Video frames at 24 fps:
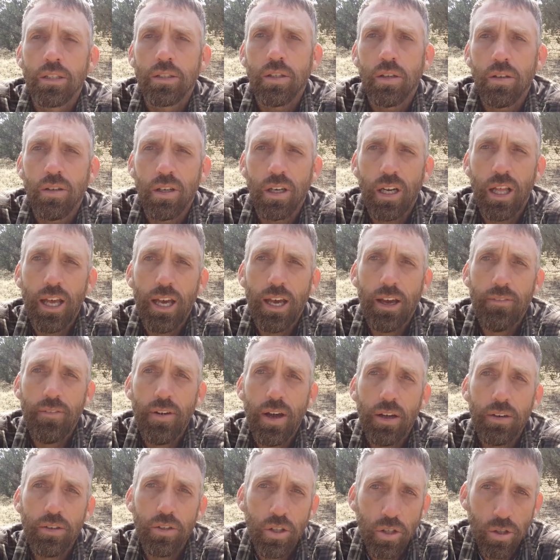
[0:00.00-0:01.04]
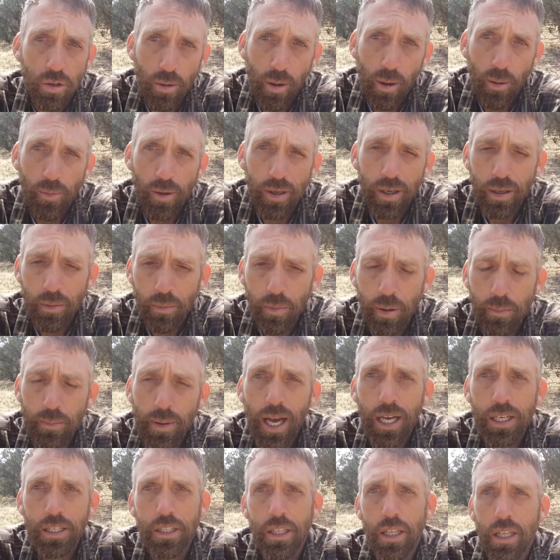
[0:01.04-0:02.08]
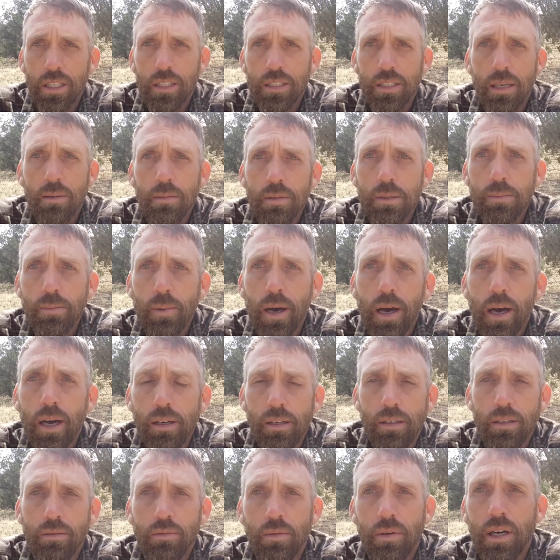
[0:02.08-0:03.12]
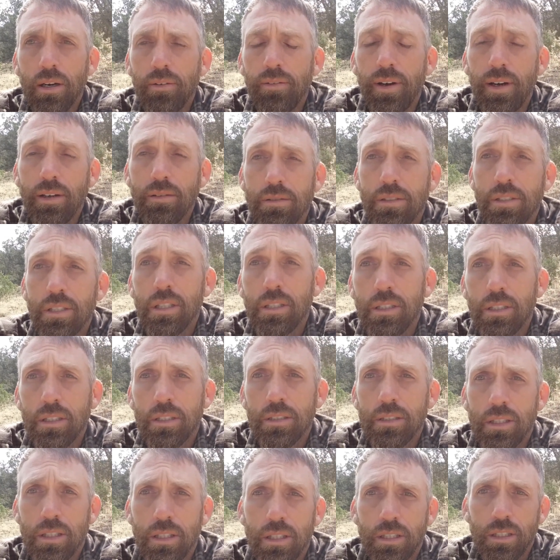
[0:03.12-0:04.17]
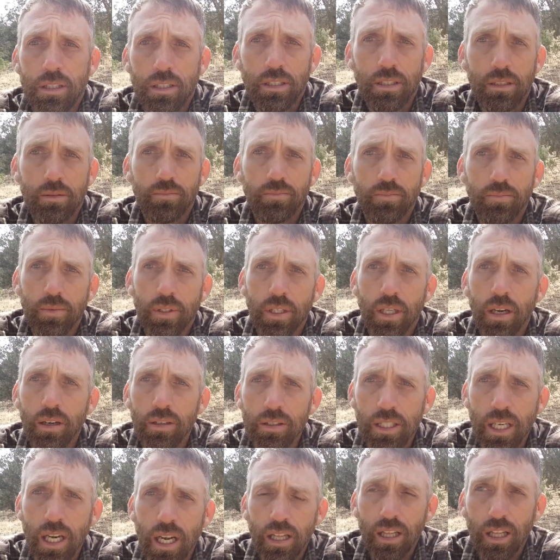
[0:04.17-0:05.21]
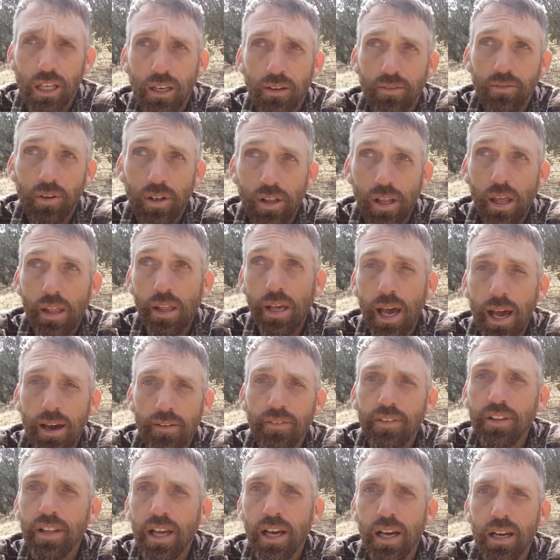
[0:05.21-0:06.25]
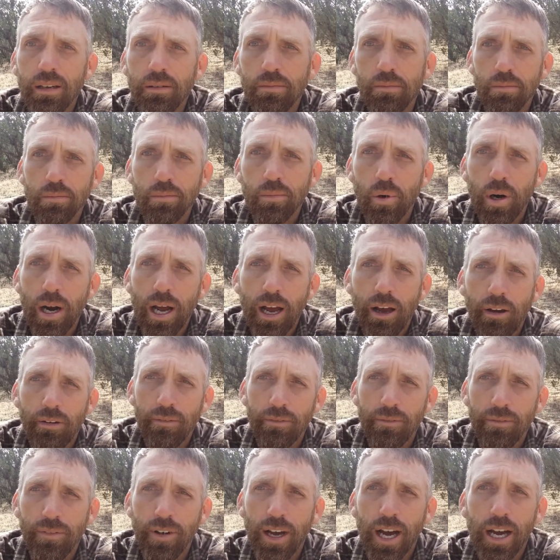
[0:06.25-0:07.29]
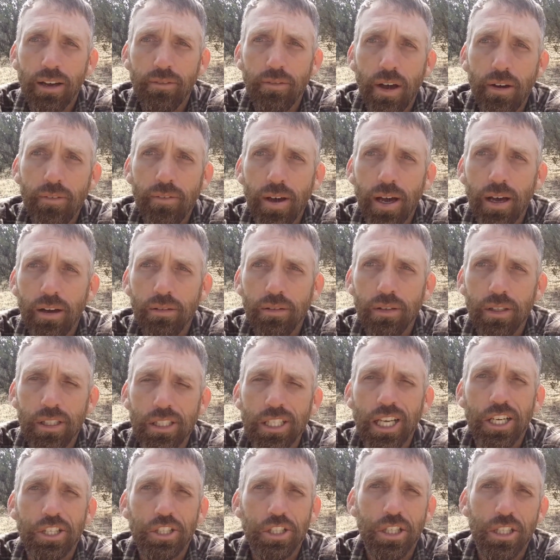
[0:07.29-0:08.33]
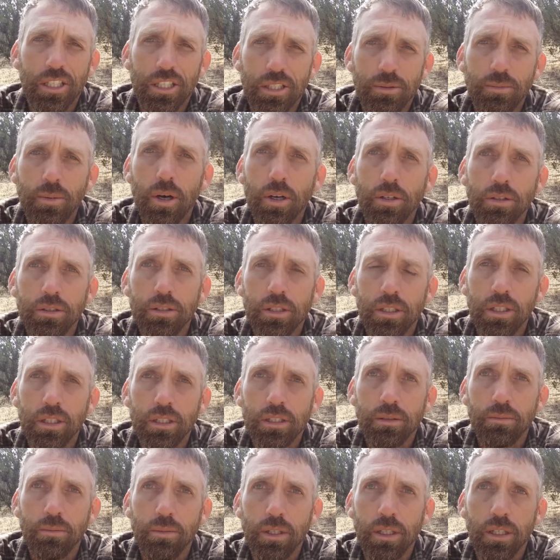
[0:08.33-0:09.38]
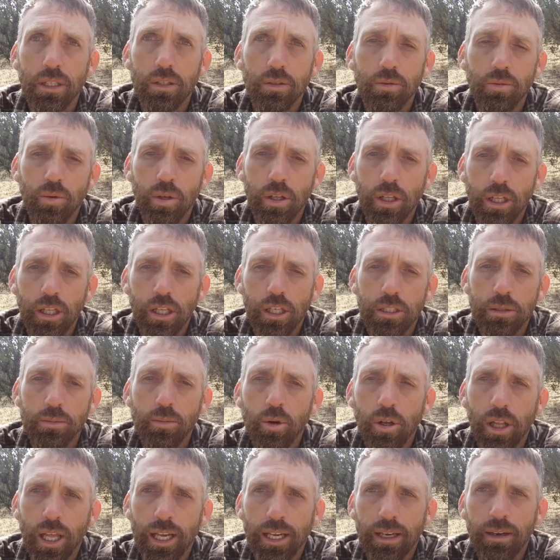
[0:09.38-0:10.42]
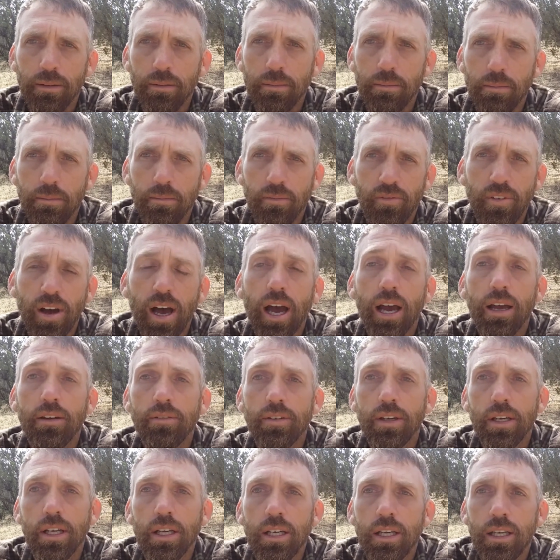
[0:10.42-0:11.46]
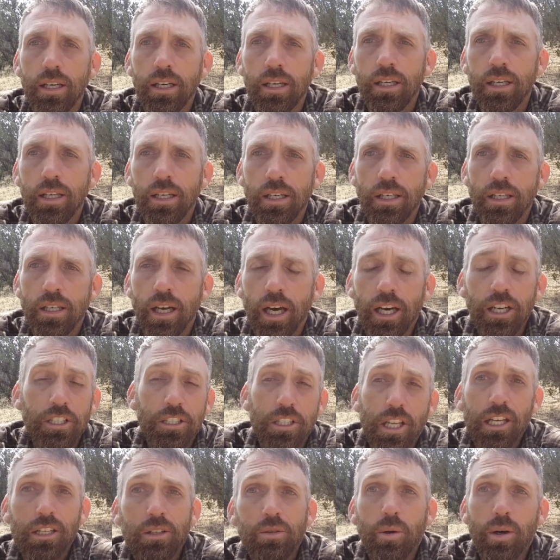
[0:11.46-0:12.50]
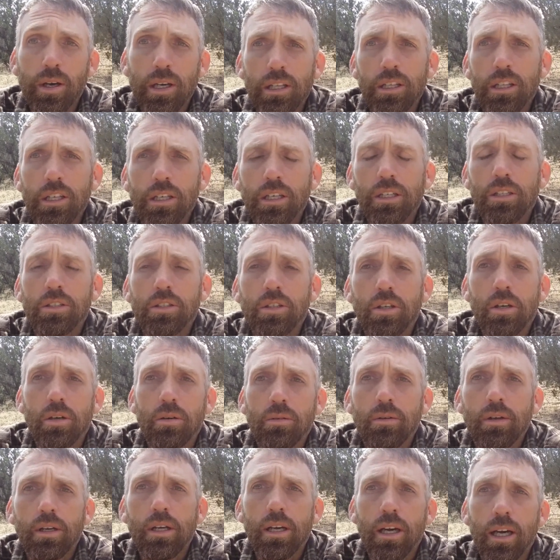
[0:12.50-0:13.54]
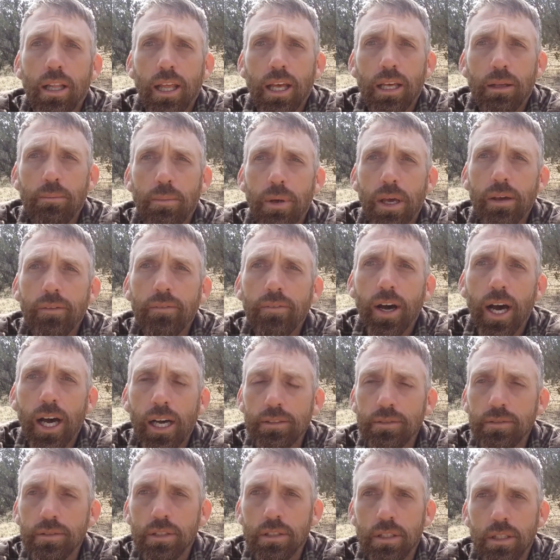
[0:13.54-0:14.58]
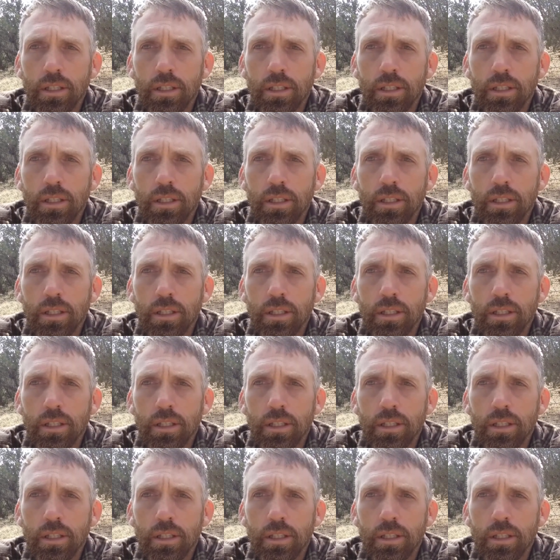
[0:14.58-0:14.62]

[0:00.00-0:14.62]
So today I found 2. I went back to that same spot where I found 6. I was kind of looking for the other half of that brown 5 I found. It's actually a small 6, but it really looks more like a 5. I just like the way it looks, so I like big 5s.